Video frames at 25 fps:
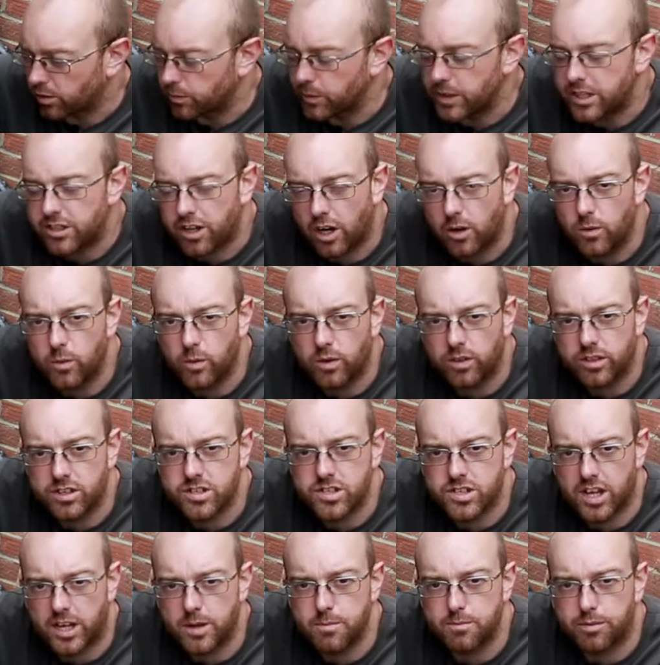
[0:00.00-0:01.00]
And we don't want the
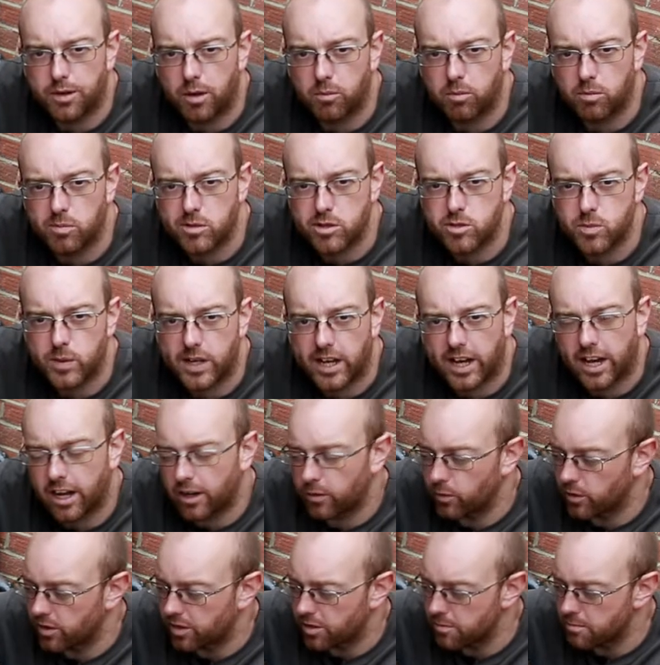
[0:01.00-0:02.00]
same problem as we
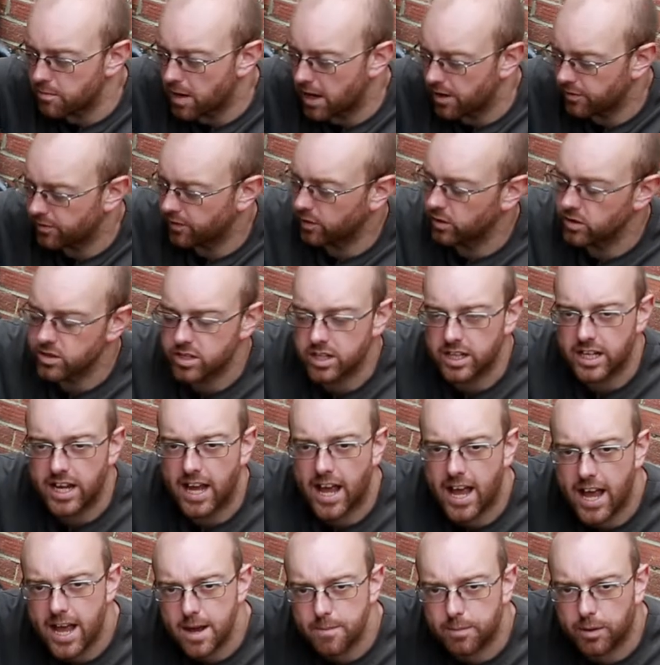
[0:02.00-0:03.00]
had with the MAF onto the
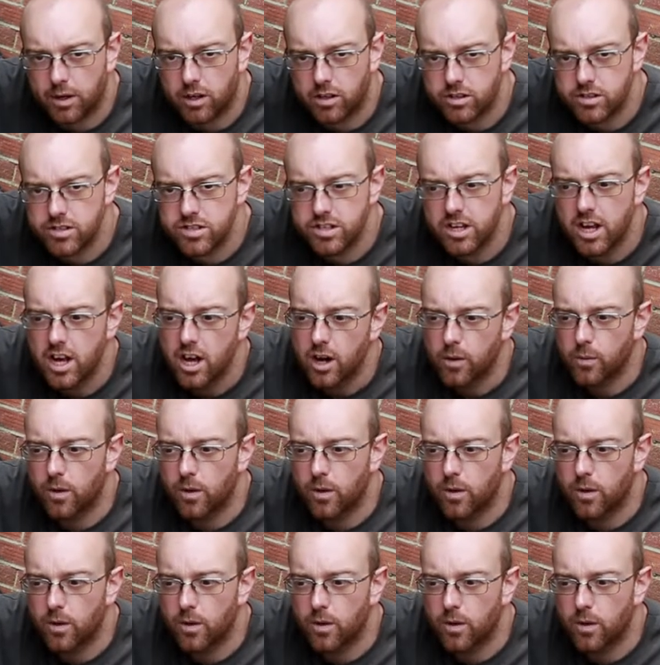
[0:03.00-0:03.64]
airbox,